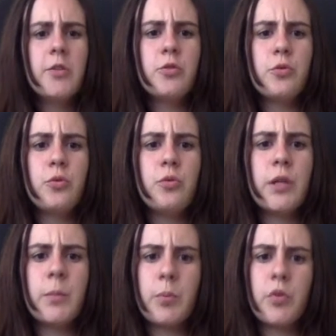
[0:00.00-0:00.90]
To
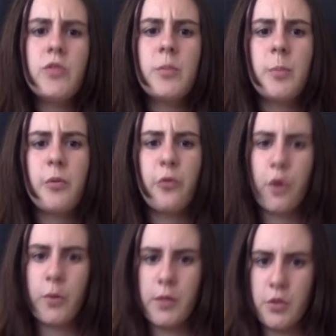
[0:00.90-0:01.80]
improve the
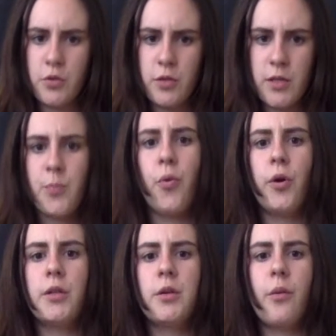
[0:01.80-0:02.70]
performance during
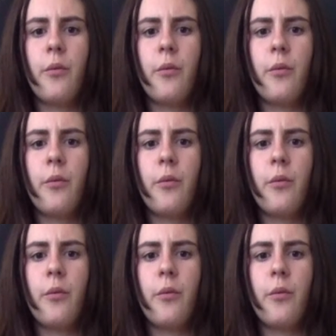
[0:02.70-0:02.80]
sport,